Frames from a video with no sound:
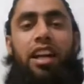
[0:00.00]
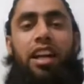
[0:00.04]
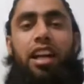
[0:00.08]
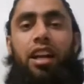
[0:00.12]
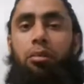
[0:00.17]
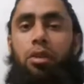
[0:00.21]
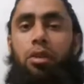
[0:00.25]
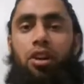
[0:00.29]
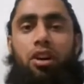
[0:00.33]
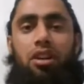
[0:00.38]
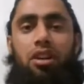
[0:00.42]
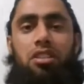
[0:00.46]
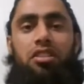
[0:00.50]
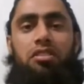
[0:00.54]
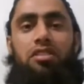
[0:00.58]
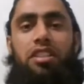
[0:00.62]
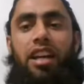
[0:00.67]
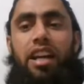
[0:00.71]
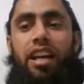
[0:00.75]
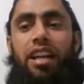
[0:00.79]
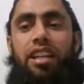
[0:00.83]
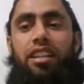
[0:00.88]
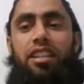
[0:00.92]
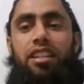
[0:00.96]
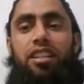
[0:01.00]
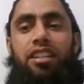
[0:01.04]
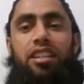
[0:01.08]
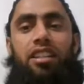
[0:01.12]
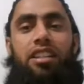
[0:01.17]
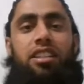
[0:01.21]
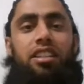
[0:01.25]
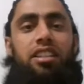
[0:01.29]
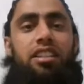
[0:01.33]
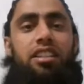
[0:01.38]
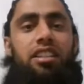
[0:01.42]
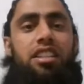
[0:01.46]
and because of that
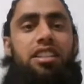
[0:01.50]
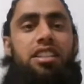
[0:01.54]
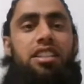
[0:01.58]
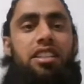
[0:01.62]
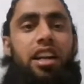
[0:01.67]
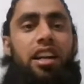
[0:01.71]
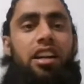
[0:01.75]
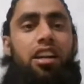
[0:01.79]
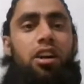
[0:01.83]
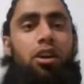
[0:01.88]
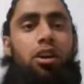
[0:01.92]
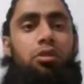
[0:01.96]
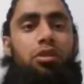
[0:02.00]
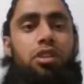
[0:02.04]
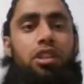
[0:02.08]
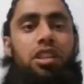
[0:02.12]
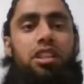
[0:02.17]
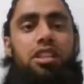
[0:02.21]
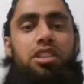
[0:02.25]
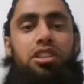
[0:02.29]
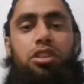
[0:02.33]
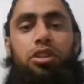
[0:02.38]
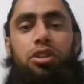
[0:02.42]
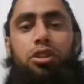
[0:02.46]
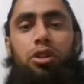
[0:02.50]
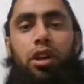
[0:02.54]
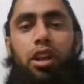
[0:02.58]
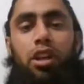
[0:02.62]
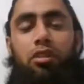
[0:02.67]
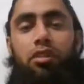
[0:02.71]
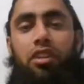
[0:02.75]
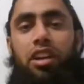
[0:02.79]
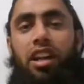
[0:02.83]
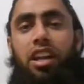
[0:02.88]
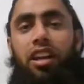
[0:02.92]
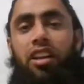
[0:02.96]
this checkout is showing
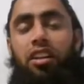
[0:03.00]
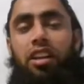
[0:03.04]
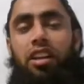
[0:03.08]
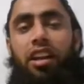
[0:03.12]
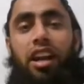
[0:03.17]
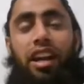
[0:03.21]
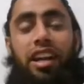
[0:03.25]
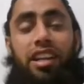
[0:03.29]
over here.